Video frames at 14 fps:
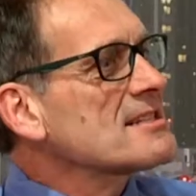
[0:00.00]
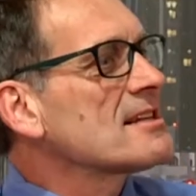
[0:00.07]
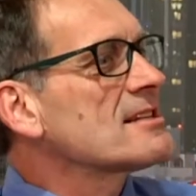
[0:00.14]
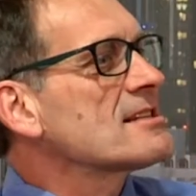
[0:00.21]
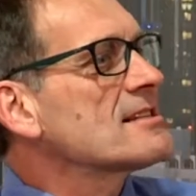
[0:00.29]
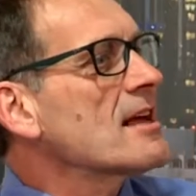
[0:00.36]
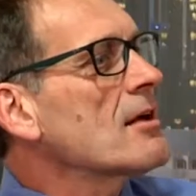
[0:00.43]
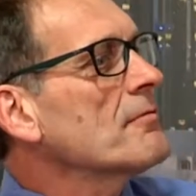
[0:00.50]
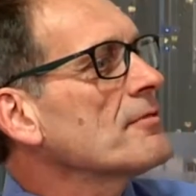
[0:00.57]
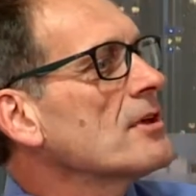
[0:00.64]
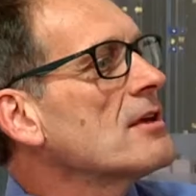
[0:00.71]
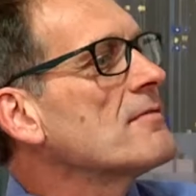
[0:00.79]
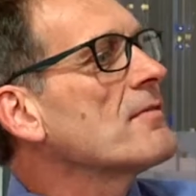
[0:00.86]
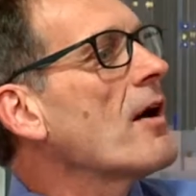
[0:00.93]
itself
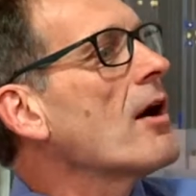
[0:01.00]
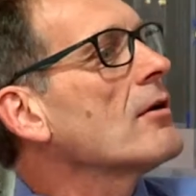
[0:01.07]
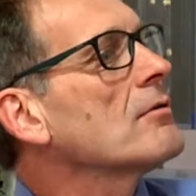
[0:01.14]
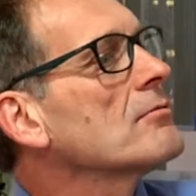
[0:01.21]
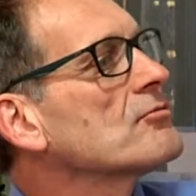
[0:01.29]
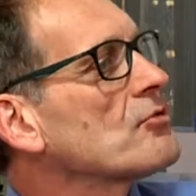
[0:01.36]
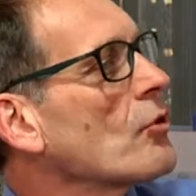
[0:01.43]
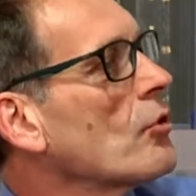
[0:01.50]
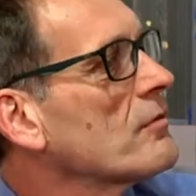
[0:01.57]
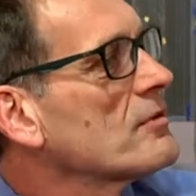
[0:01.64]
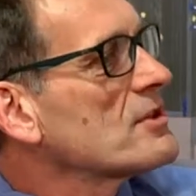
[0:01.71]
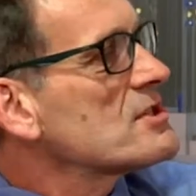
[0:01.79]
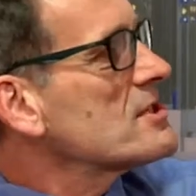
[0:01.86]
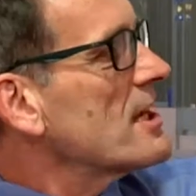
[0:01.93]
evolves over
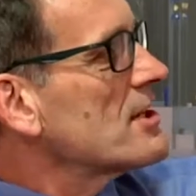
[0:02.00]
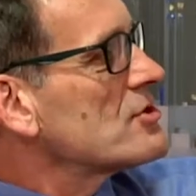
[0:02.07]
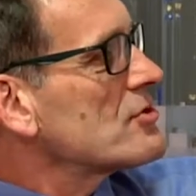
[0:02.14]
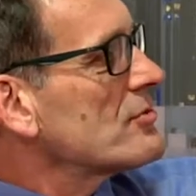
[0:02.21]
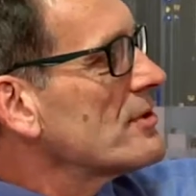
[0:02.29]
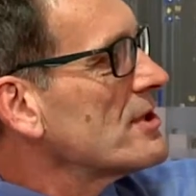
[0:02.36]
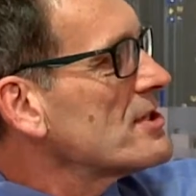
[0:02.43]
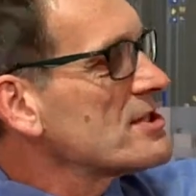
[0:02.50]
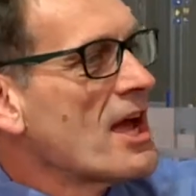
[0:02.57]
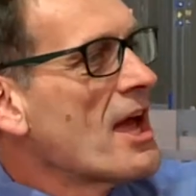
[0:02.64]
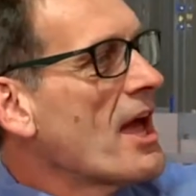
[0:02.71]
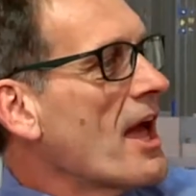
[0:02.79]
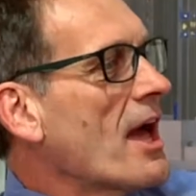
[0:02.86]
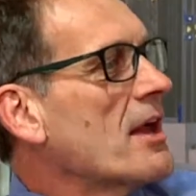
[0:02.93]
the centuries,
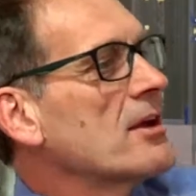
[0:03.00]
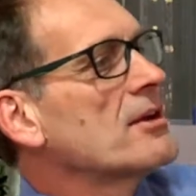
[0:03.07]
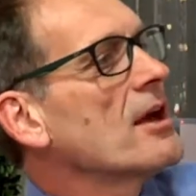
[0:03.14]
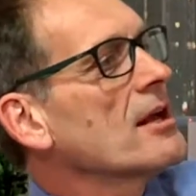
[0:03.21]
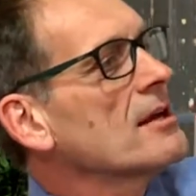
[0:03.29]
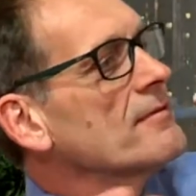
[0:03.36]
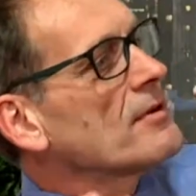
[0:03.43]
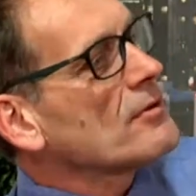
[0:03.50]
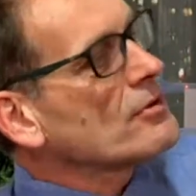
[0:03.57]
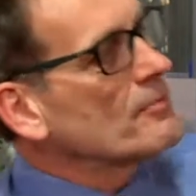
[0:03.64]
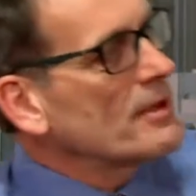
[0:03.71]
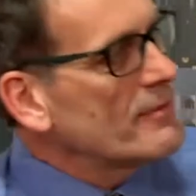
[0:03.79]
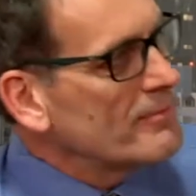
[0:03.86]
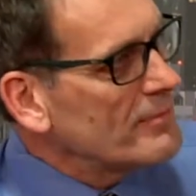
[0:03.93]
and none of it could
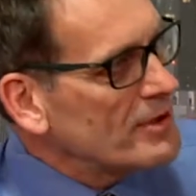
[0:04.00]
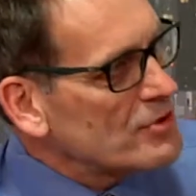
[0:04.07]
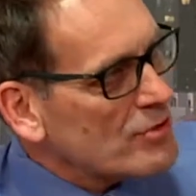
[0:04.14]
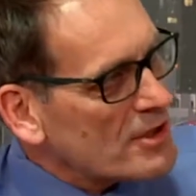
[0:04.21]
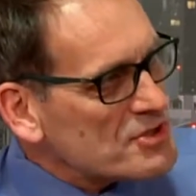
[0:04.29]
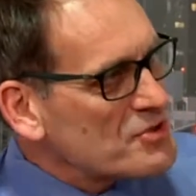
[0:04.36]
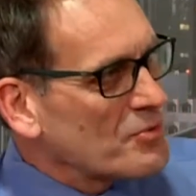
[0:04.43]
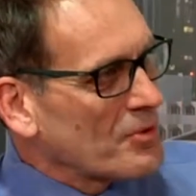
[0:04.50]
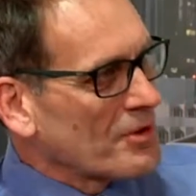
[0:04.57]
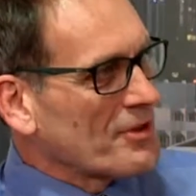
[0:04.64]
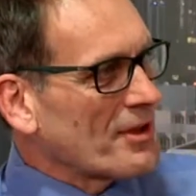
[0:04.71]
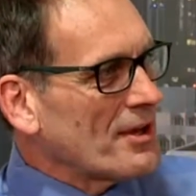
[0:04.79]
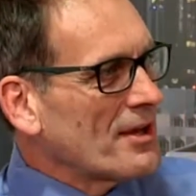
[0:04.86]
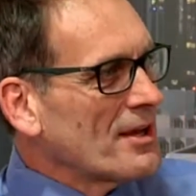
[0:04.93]
even be
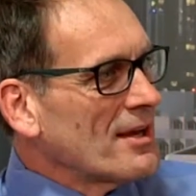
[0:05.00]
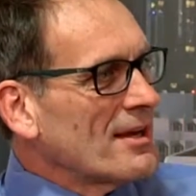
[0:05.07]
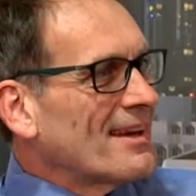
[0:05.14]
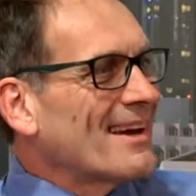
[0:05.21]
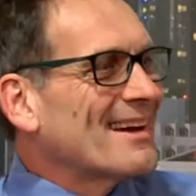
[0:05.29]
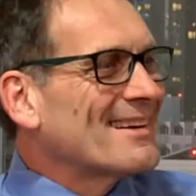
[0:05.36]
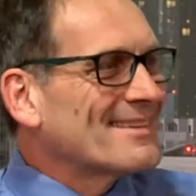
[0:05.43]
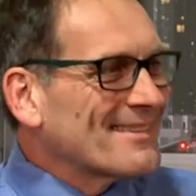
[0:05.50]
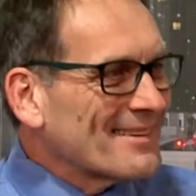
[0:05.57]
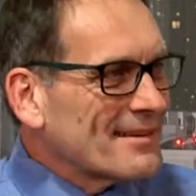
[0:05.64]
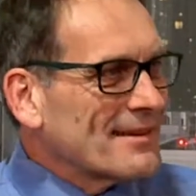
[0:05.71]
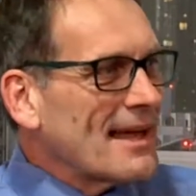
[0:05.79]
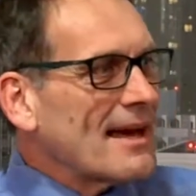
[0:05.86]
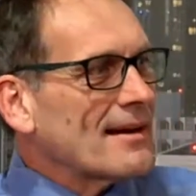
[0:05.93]
trustworthy.
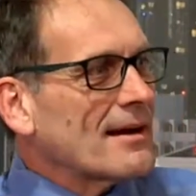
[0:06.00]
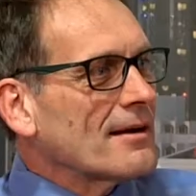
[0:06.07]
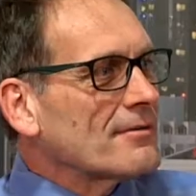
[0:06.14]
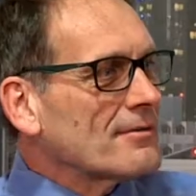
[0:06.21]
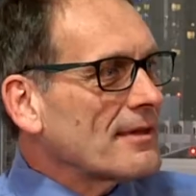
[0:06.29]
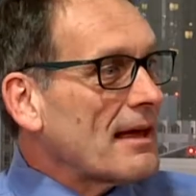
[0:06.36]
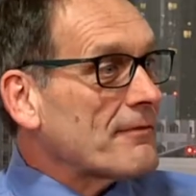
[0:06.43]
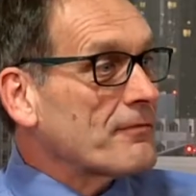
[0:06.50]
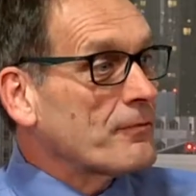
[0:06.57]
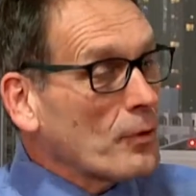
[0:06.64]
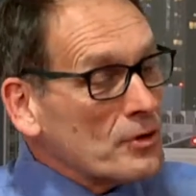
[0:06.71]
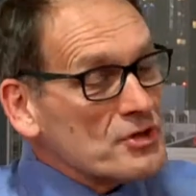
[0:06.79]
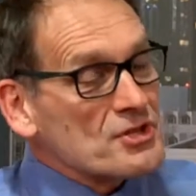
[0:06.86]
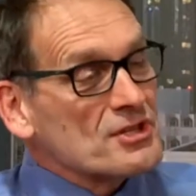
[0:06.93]
And that
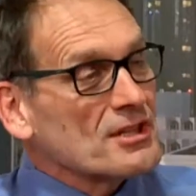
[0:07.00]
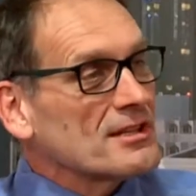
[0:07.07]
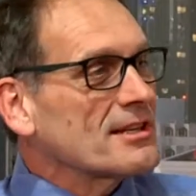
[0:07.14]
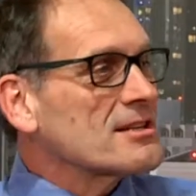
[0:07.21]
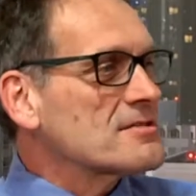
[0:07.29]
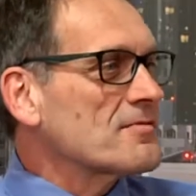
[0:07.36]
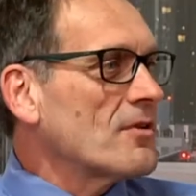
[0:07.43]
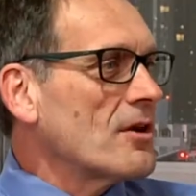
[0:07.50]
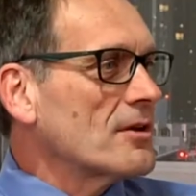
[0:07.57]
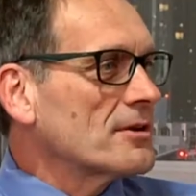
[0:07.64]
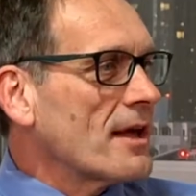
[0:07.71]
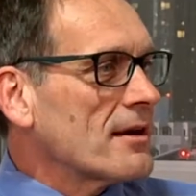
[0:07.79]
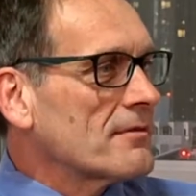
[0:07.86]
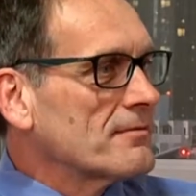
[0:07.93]
fortunately has fallen
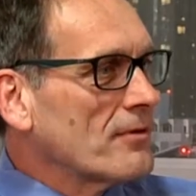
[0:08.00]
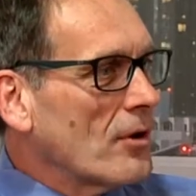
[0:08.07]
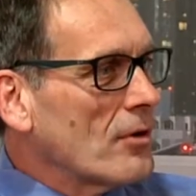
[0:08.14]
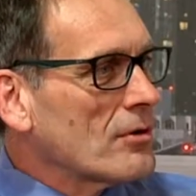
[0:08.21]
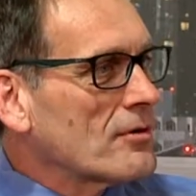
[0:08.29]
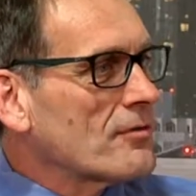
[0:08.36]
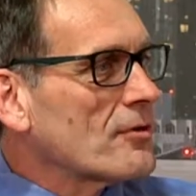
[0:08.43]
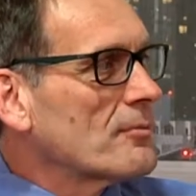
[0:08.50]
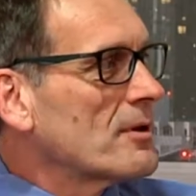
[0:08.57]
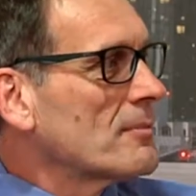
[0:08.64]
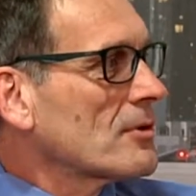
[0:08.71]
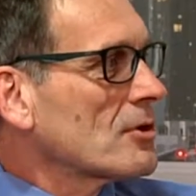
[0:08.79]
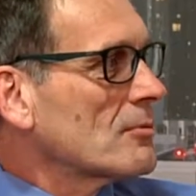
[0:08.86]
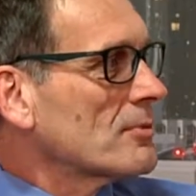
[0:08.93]
out of vogue for
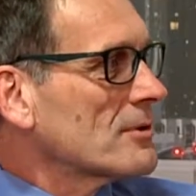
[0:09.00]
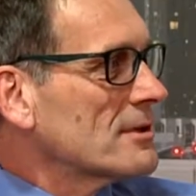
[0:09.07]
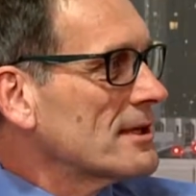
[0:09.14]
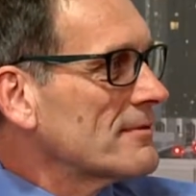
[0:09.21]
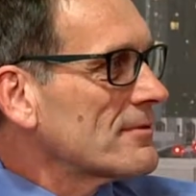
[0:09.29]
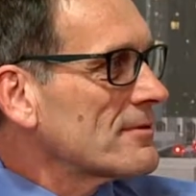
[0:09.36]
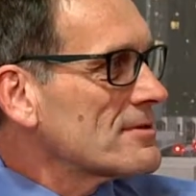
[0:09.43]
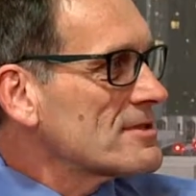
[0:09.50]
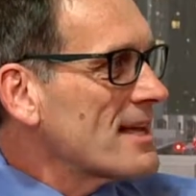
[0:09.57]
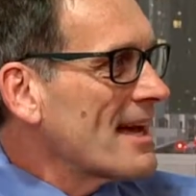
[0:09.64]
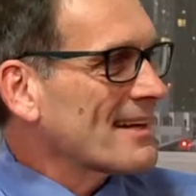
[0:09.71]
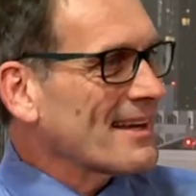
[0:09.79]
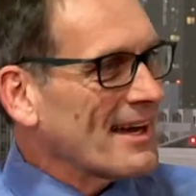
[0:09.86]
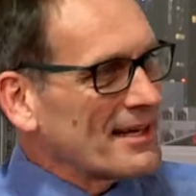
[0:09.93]
biblical believers,
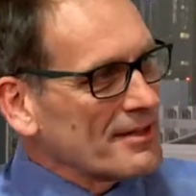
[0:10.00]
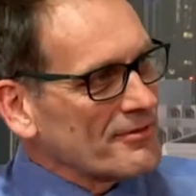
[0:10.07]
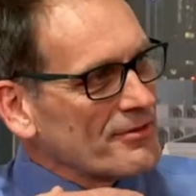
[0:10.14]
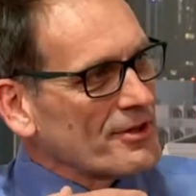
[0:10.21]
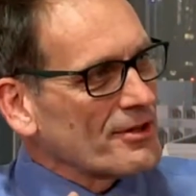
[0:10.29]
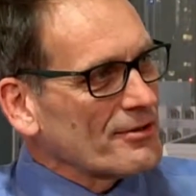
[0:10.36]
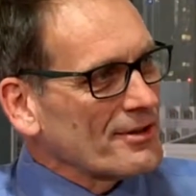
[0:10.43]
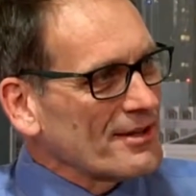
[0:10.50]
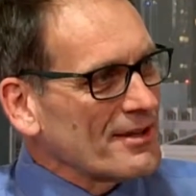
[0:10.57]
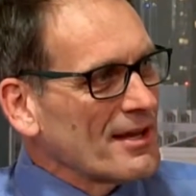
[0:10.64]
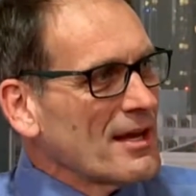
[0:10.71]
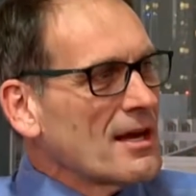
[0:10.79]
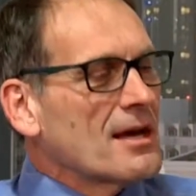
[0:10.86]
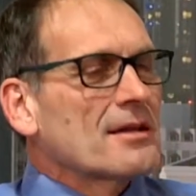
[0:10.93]
that kind of theory.
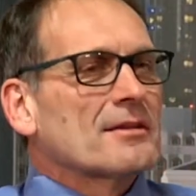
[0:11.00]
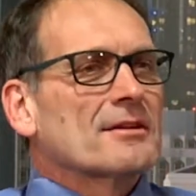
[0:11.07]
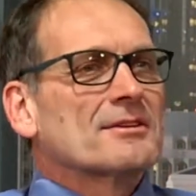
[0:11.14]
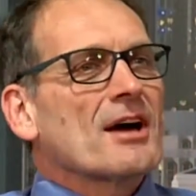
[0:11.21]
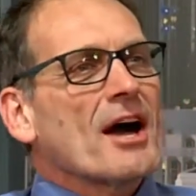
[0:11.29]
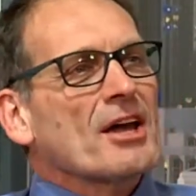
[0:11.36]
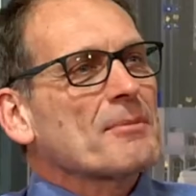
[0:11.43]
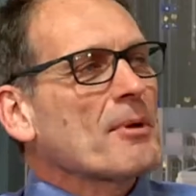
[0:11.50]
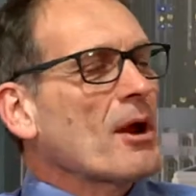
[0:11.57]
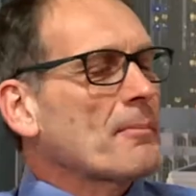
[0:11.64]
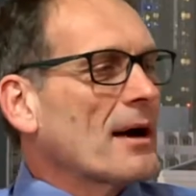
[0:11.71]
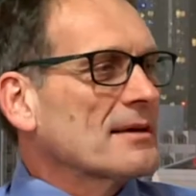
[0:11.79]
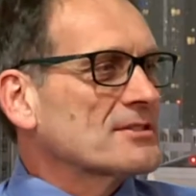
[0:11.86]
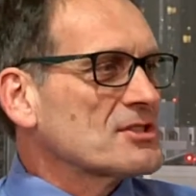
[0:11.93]
The document
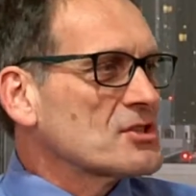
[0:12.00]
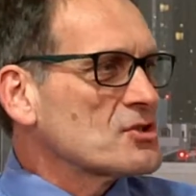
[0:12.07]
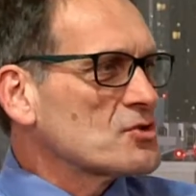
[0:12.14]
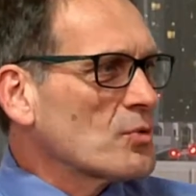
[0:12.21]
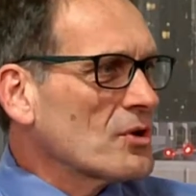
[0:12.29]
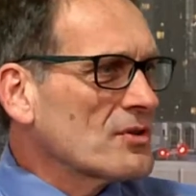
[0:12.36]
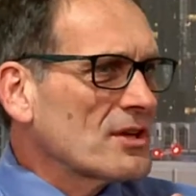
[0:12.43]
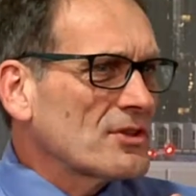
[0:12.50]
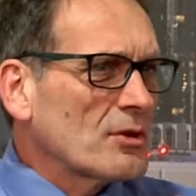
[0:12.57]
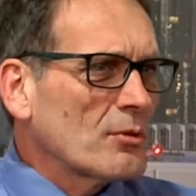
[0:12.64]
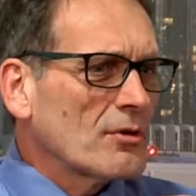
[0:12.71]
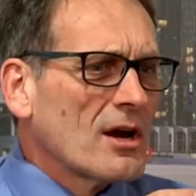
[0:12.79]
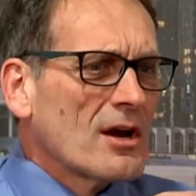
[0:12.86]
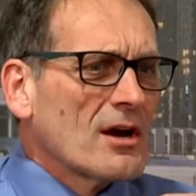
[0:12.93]
hypotheses were that there were